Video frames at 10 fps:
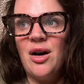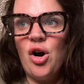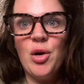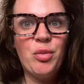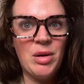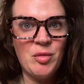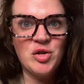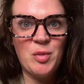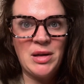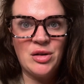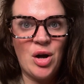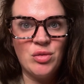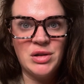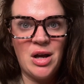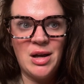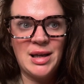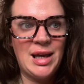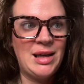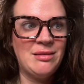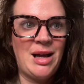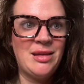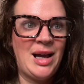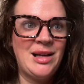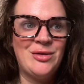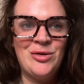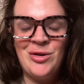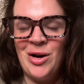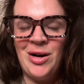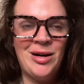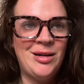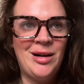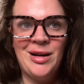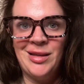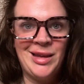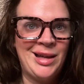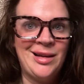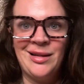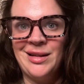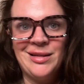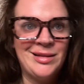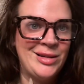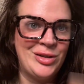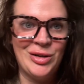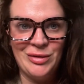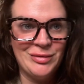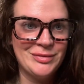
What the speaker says: I pretty much went cold turkey, and that is not a thing to do.